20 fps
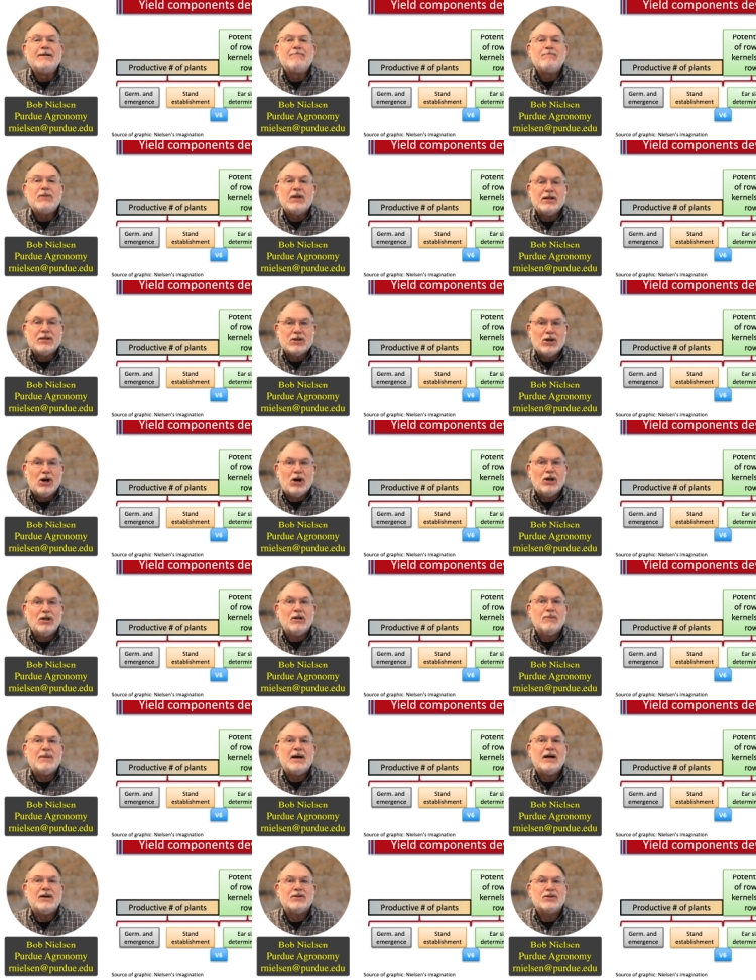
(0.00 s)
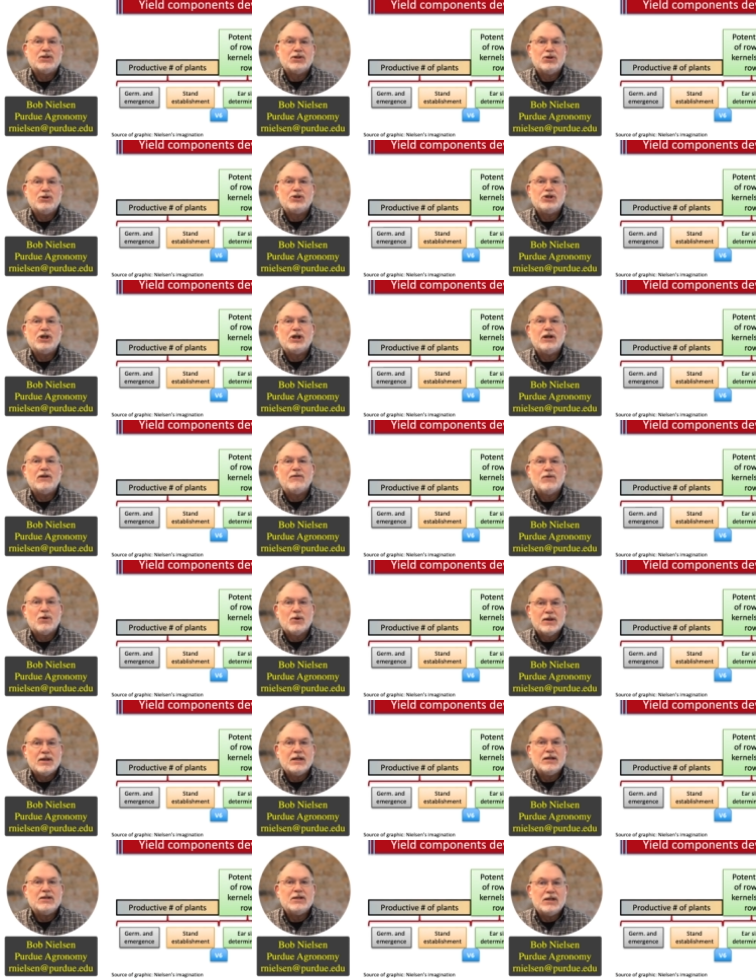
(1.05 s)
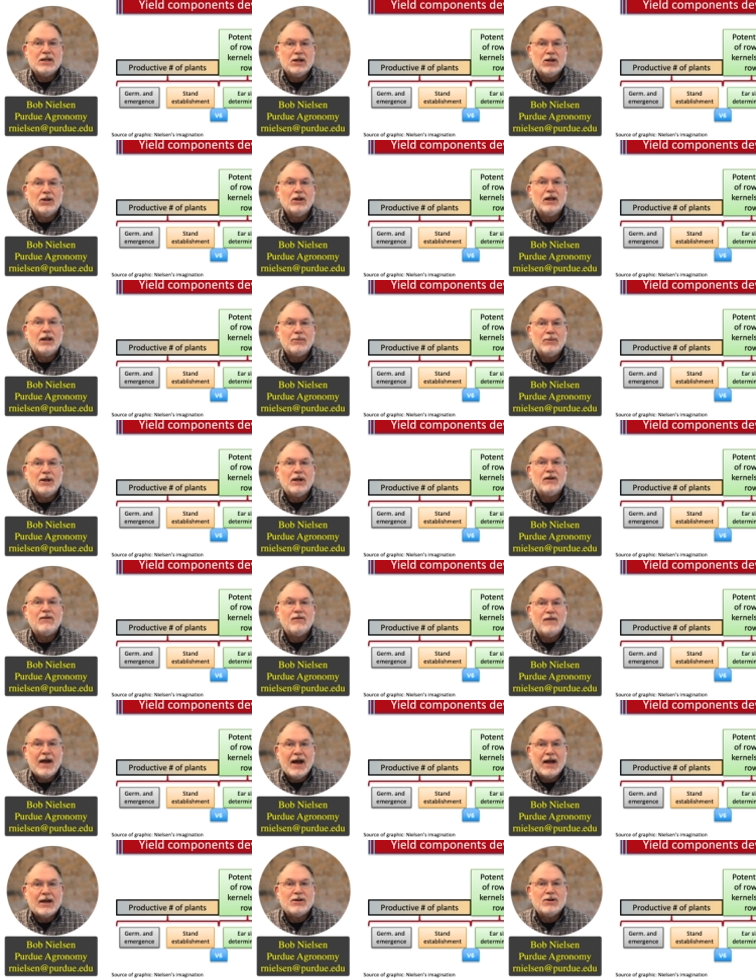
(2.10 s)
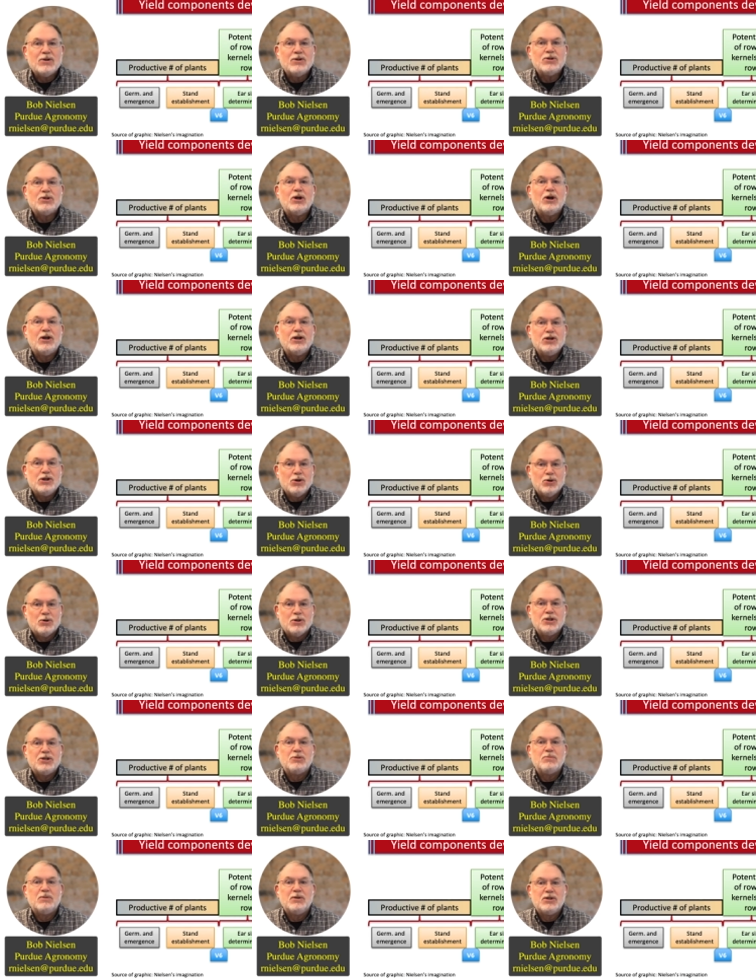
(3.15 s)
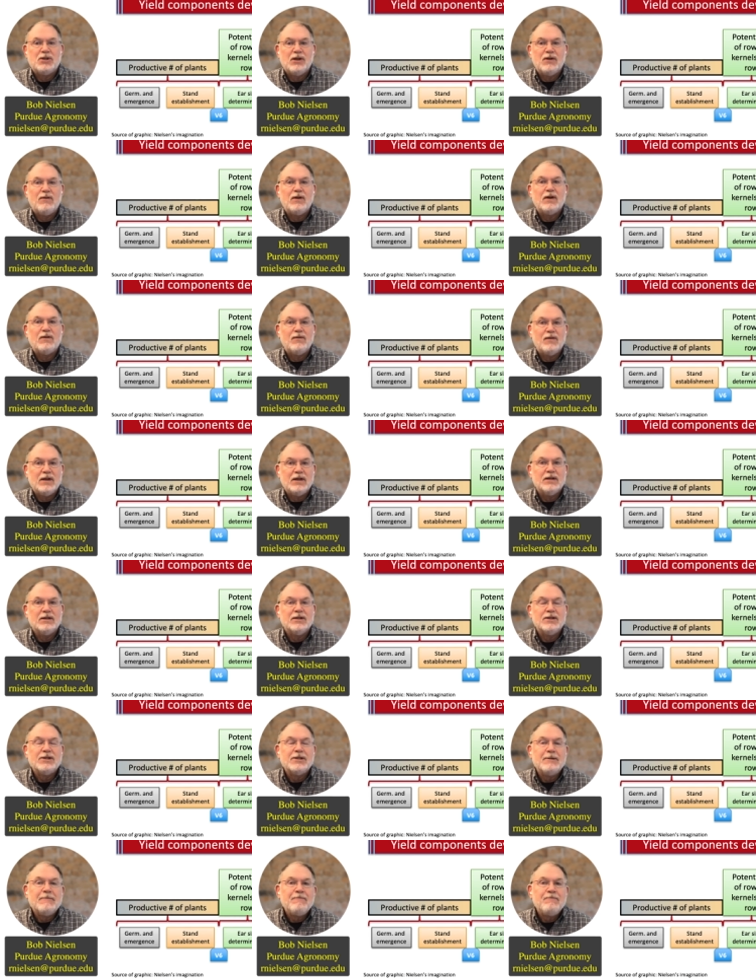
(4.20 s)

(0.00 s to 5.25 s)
It's all about searching for these yield limiting factors on your specific fields.